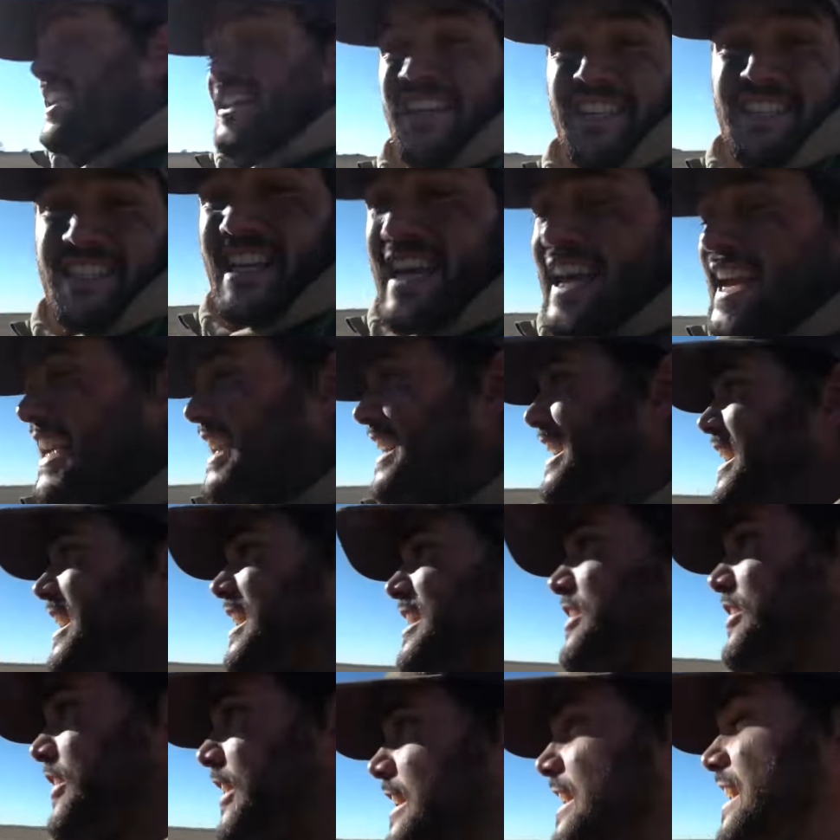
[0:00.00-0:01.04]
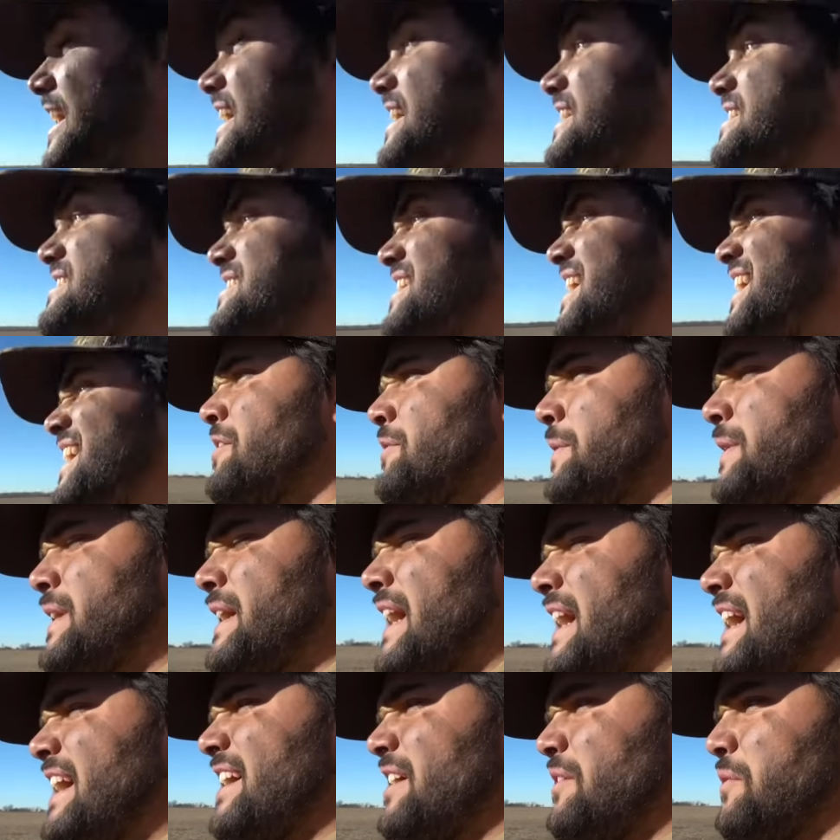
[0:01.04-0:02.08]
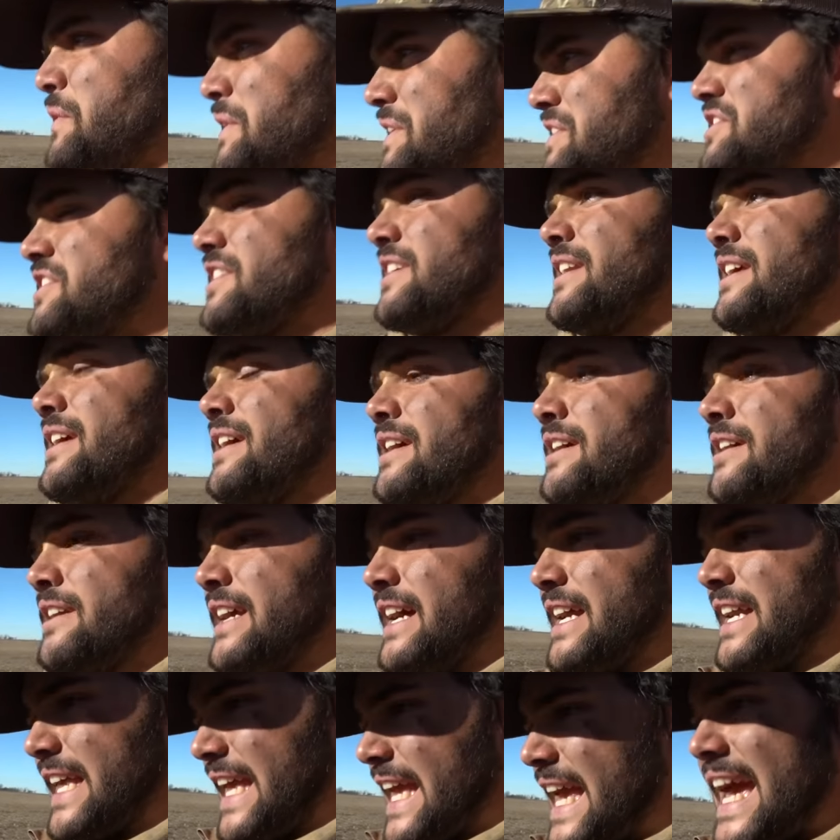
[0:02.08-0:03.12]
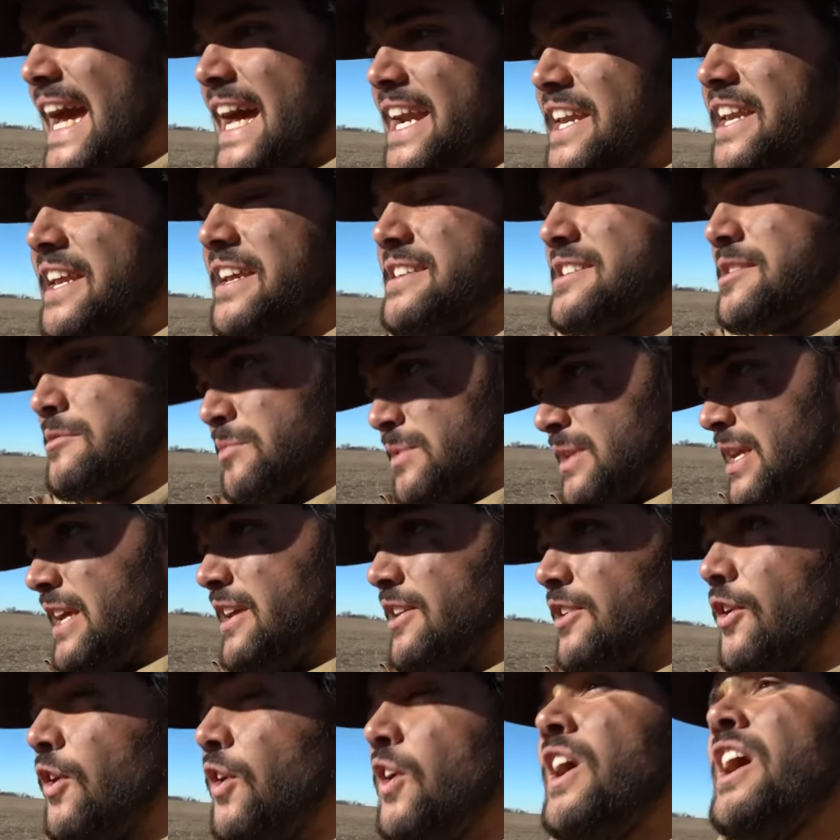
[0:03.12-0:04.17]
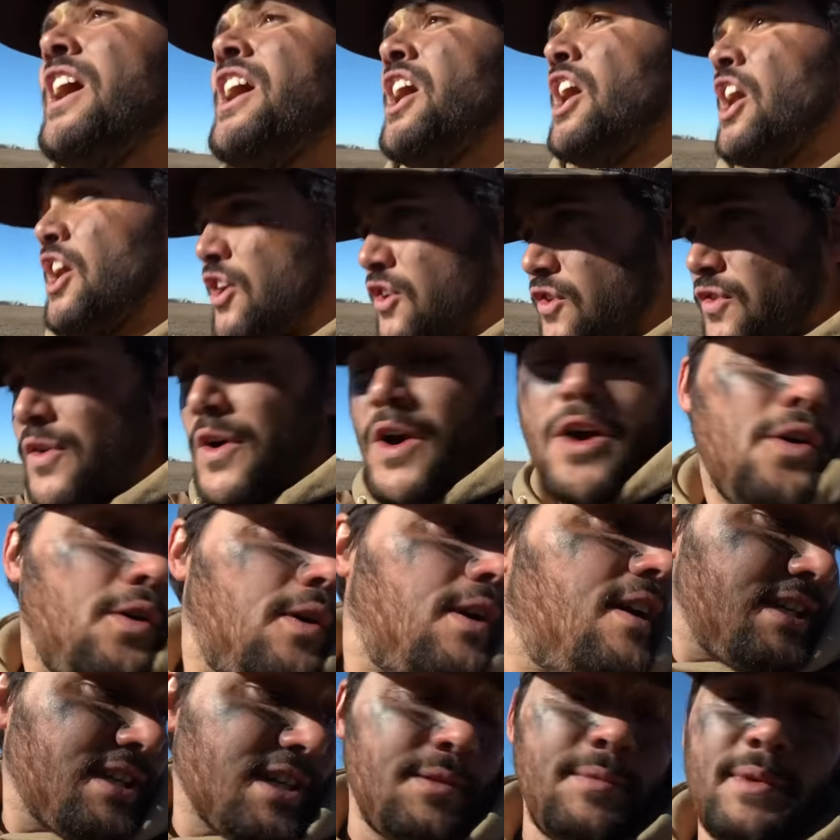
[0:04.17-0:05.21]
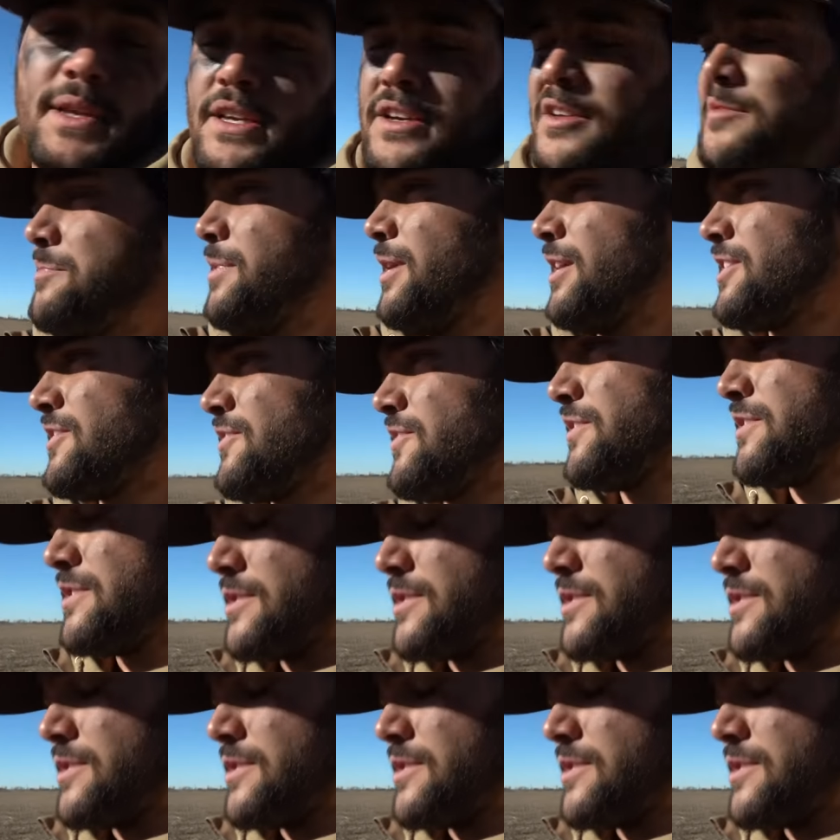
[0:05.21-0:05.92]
Good day. Greenheads, we got a widgeon, we got a gaddy, some teal, a crow. It's gonna be a good bunch for